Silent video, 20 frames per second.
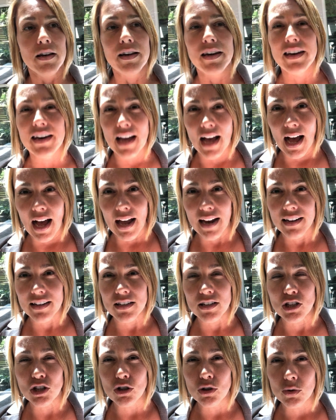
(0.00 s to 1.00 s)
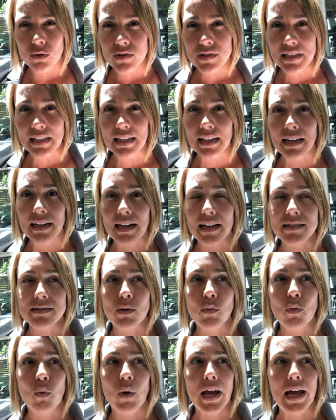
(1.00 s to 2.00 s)
not using it as
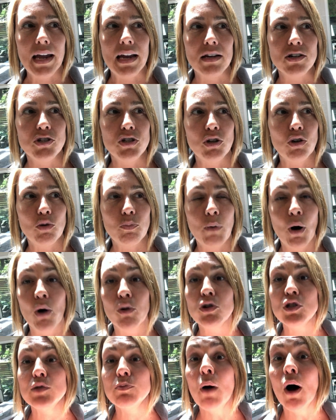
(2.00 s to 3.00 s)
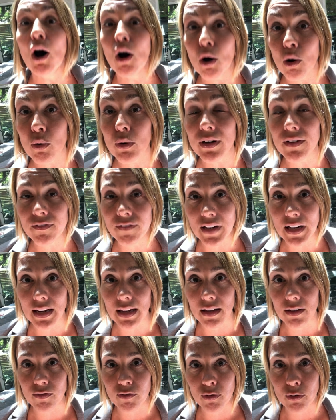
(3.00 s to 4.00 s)
a way to postpone a
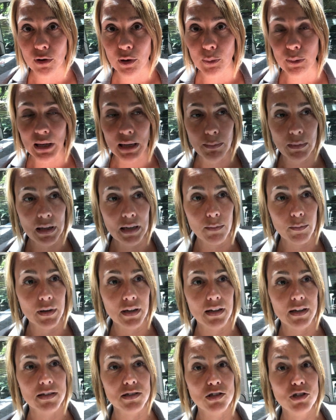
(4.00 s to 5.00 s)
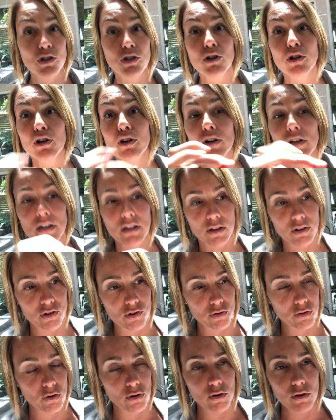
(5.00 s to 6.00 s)
feeding for a baby because you're in
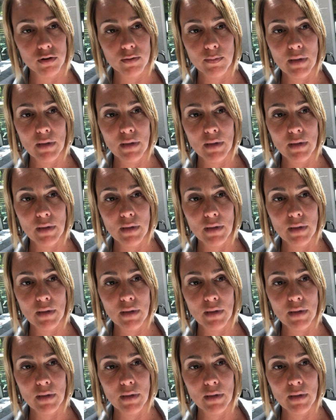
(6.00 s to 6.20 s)
control.